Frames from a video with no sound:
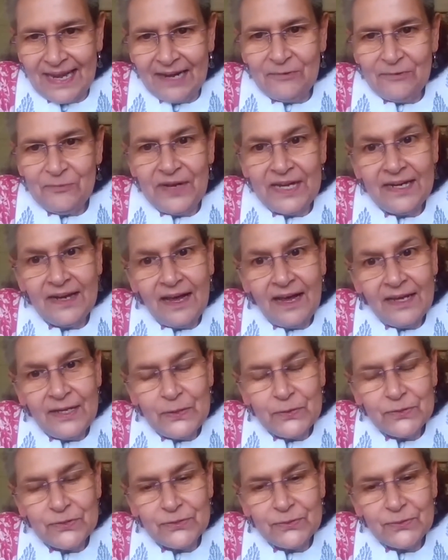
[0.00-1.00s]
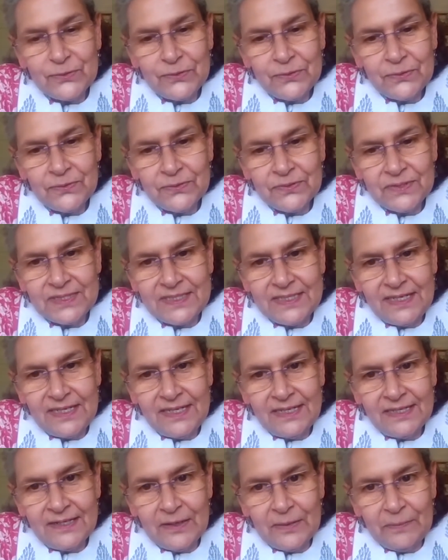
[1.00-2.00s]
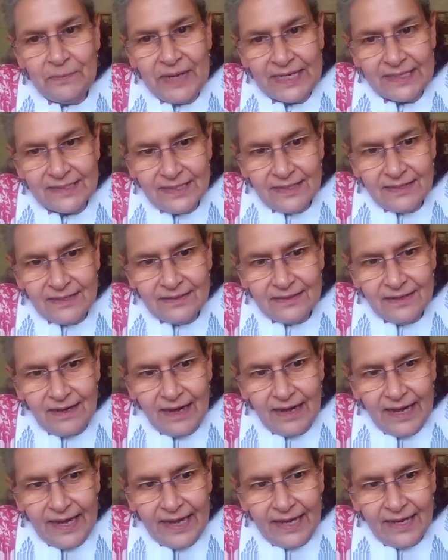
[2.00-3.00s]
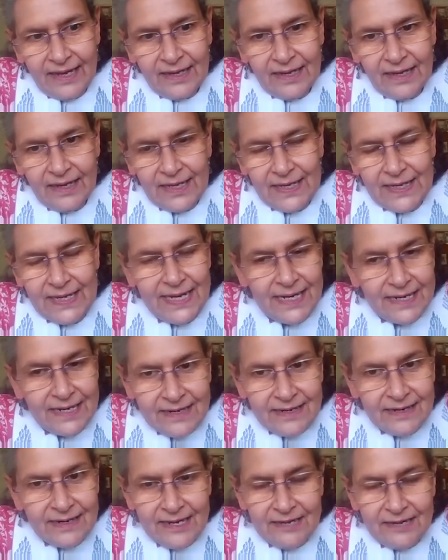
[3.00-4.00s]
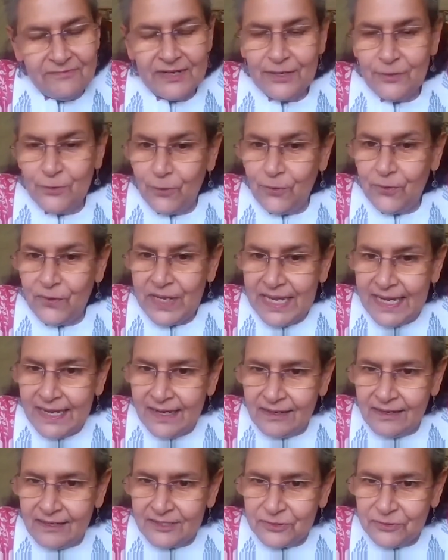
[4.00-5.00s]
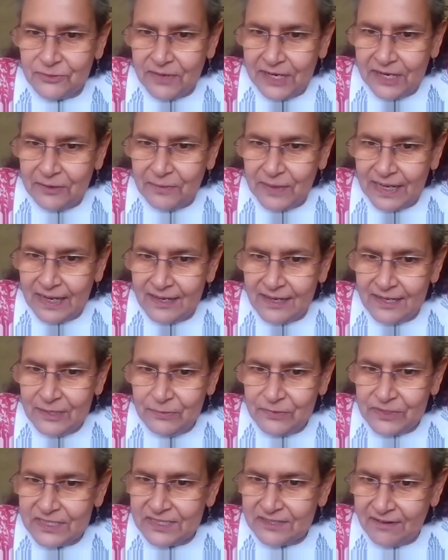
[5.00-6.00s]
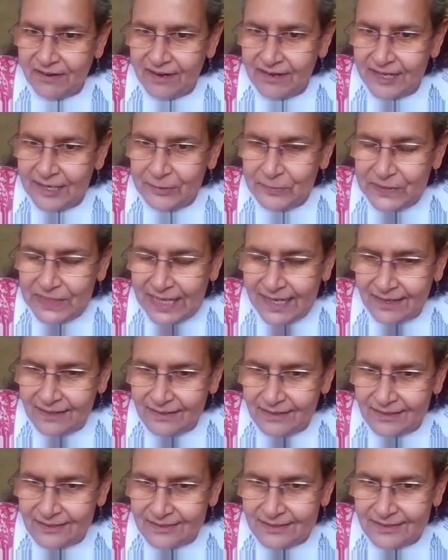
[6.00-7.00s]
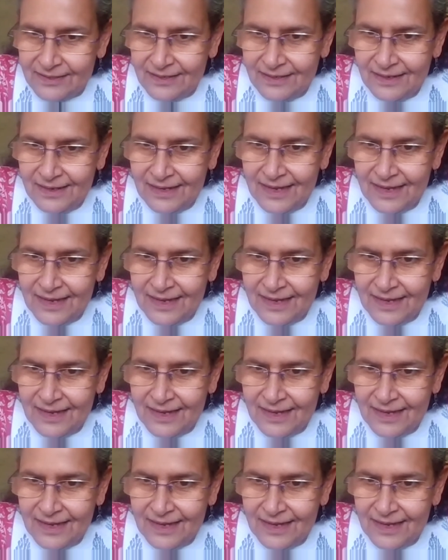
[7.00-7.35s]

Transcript: And when I used to see the Mexican guy, he didn't even know English very well. He was struggling with English.